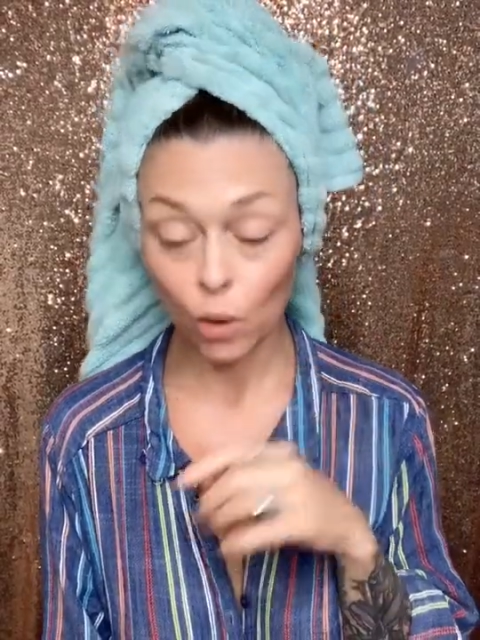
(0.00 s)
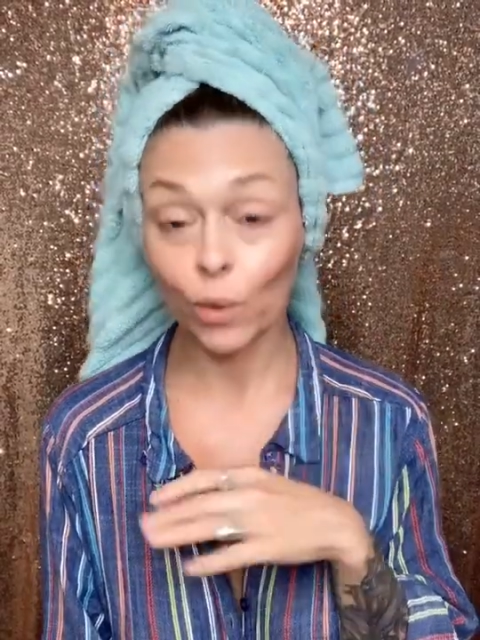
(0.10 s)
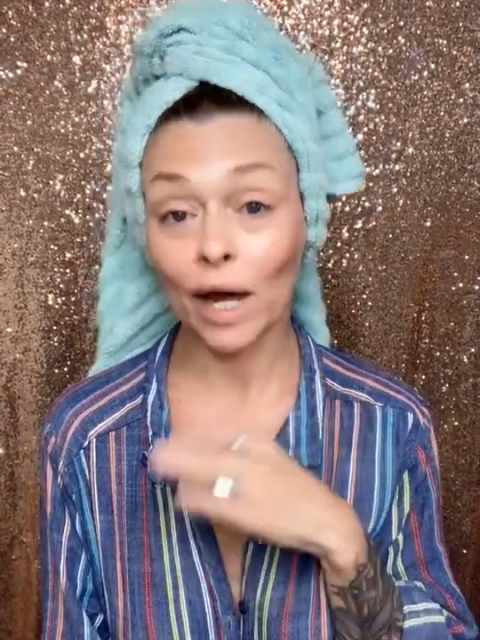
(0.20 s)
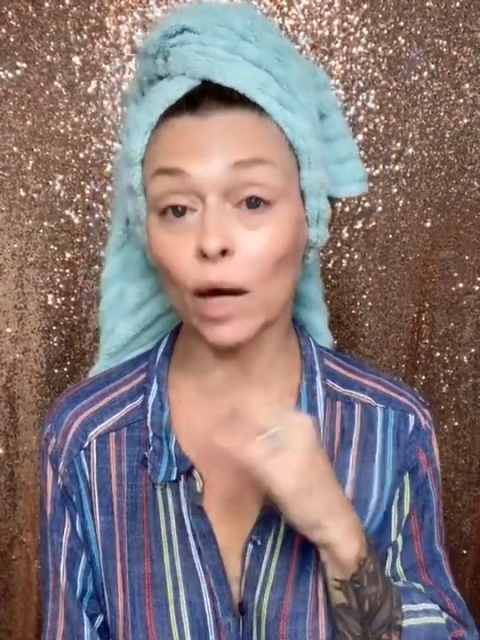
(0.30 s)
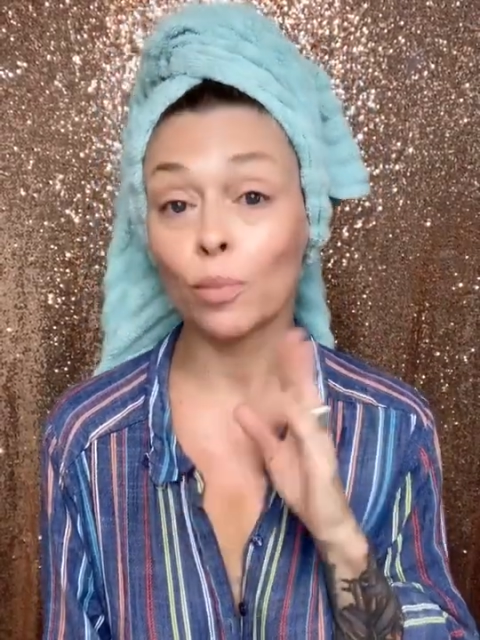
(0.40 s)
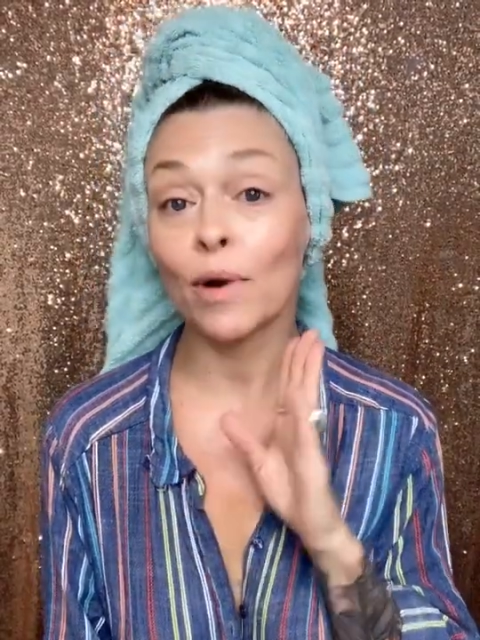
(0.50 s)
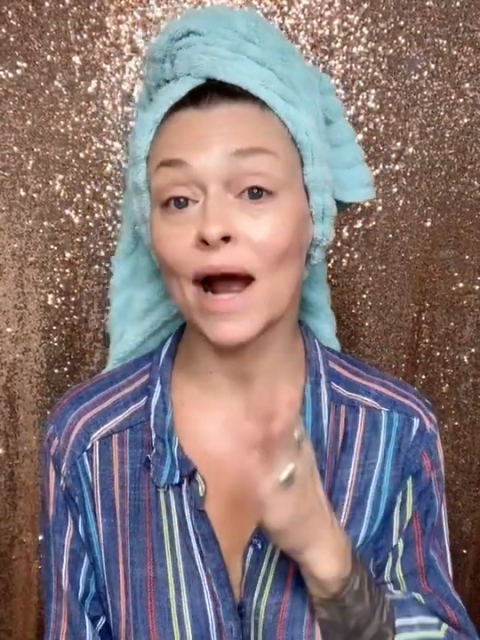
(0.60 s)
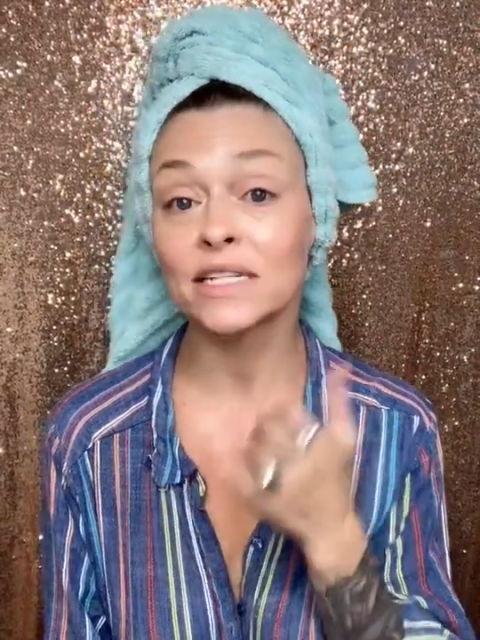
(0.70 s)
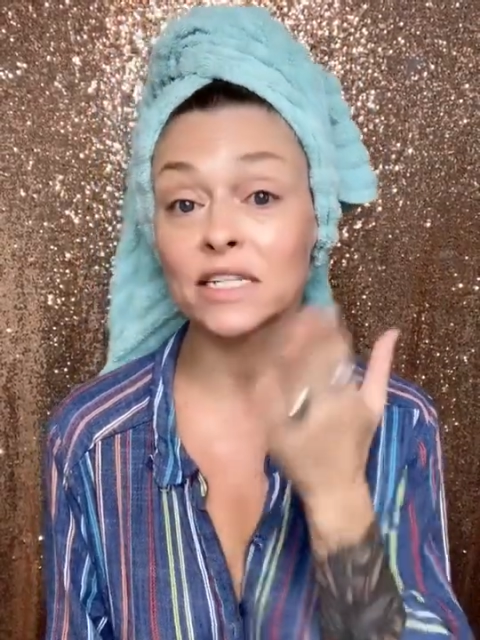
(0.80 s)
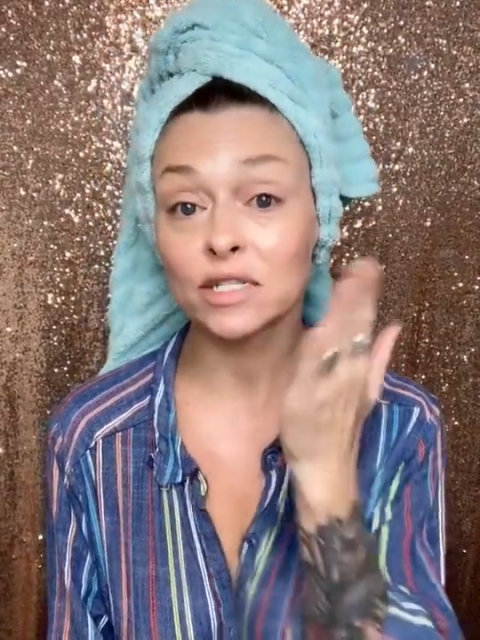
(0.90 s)
We get to
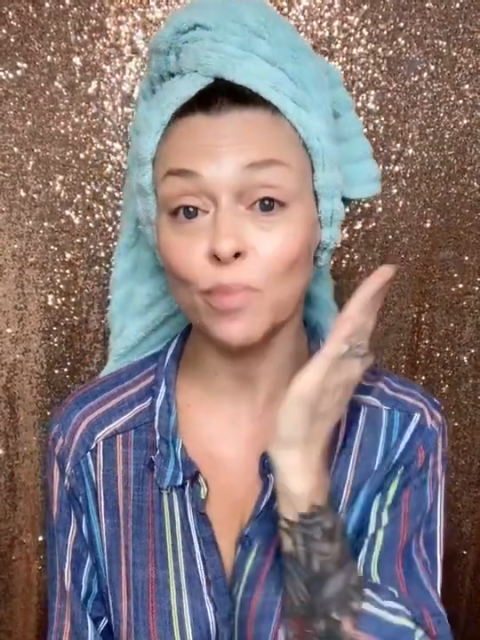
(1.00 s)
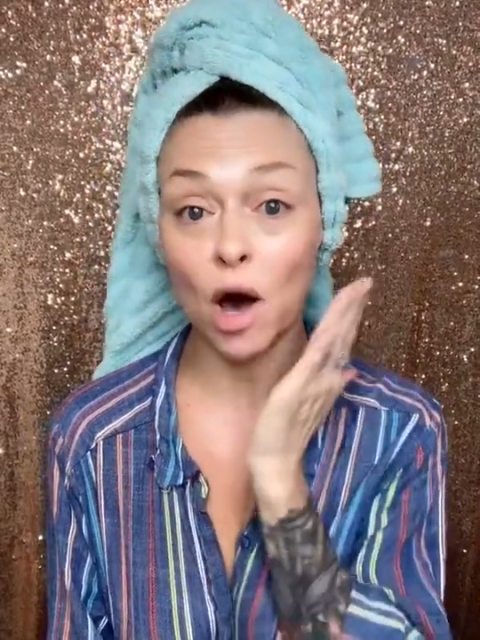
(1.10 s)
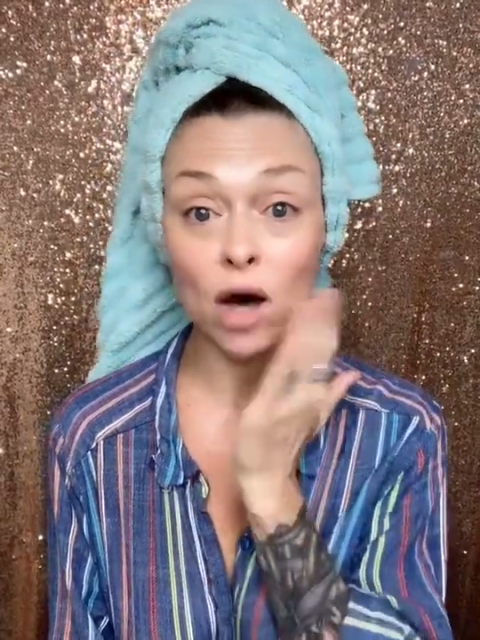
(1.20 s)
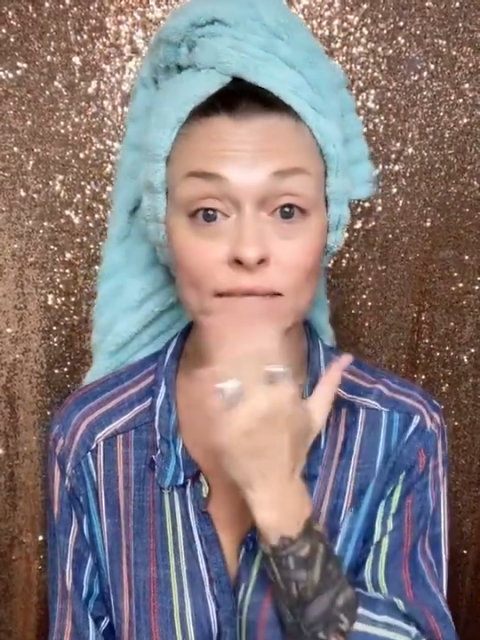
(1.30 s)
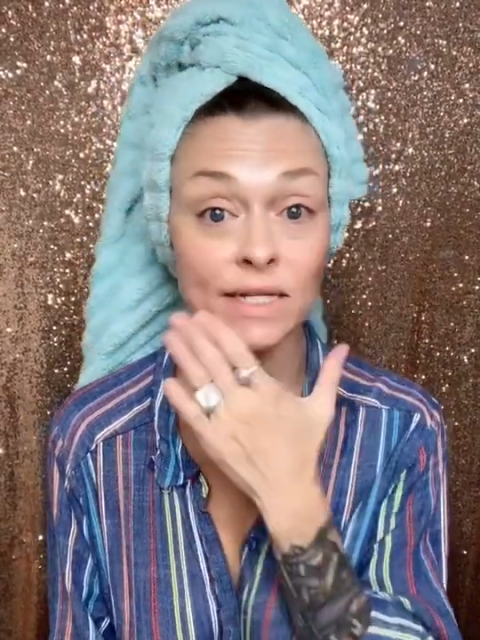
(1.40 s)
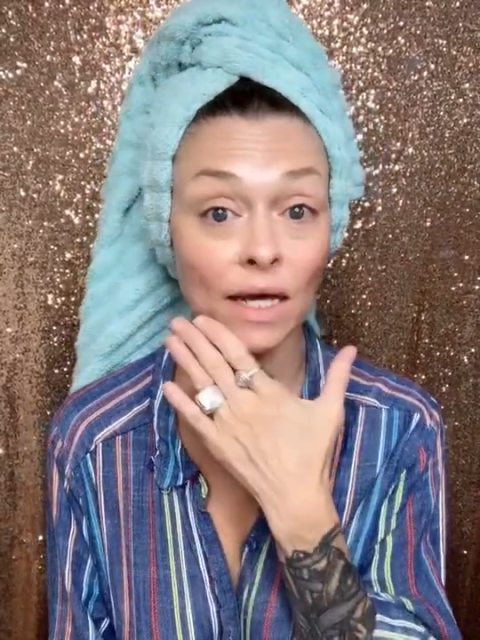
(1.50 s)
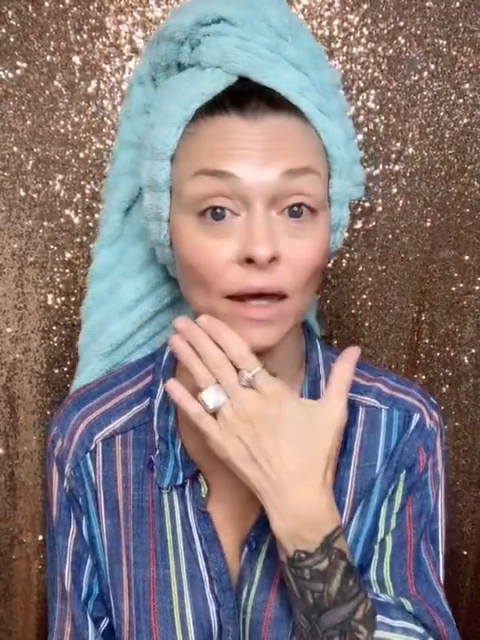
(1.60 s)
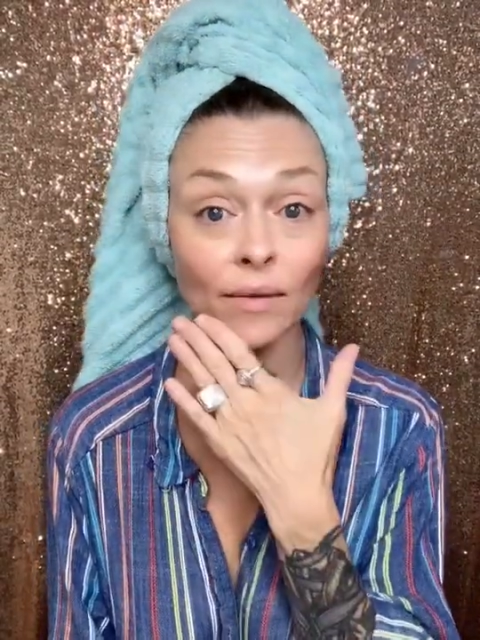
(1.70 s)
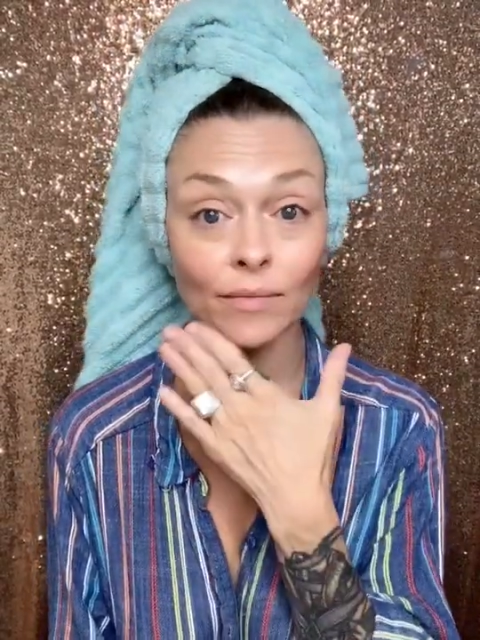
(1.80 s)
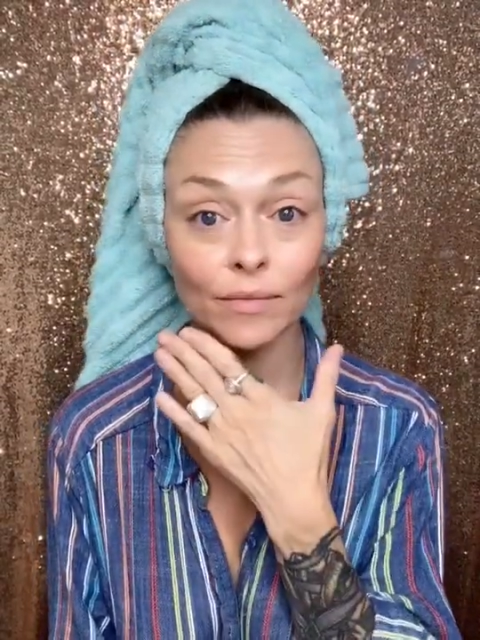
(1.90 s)
practice pausing